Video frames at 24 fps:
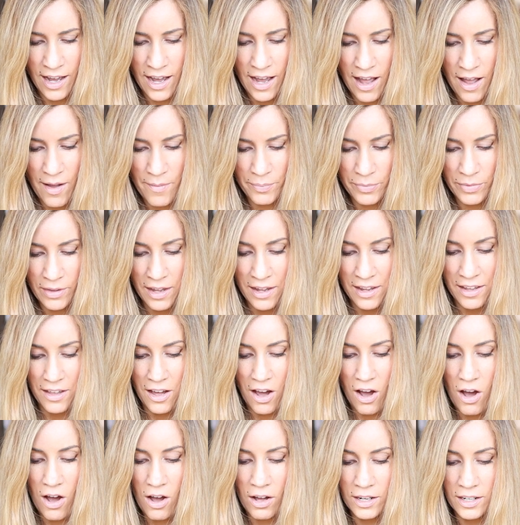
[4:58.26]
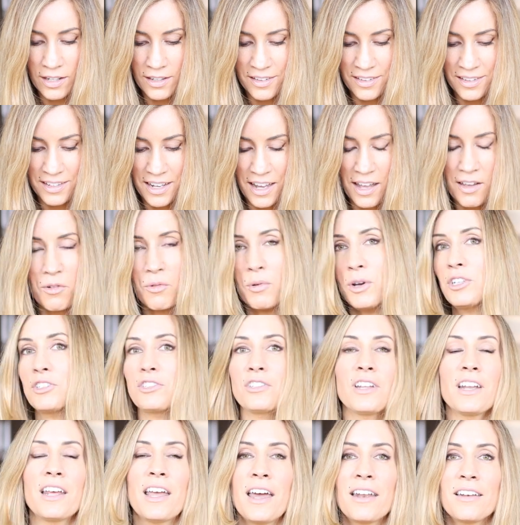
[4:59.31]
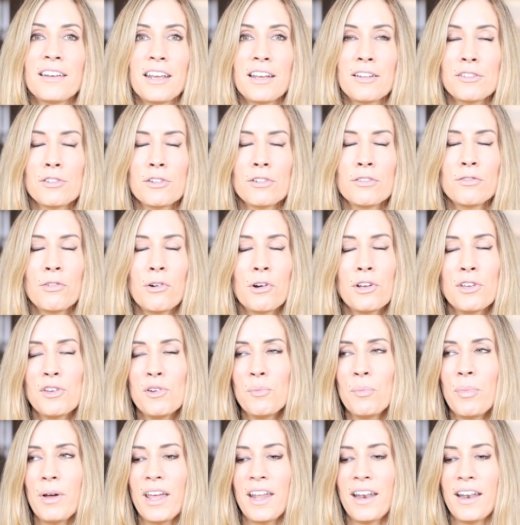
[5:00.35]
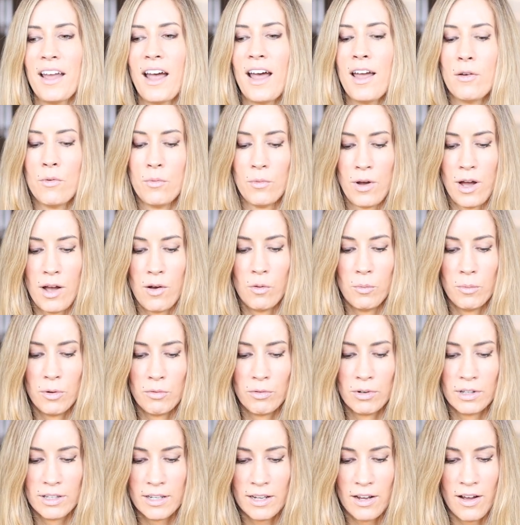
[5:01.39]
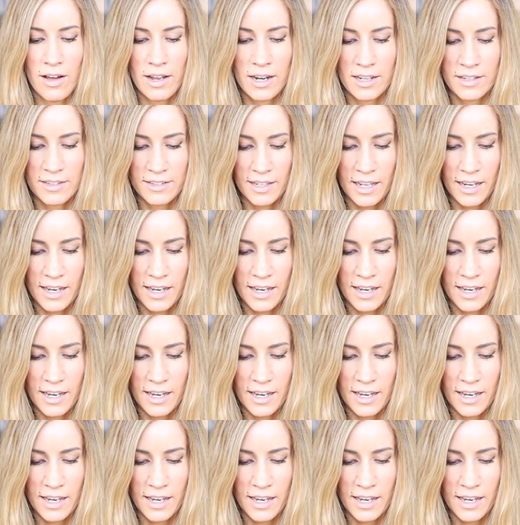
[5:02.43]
Um, Honestly, I wish that I had an answer for you, but I, I will be really honest.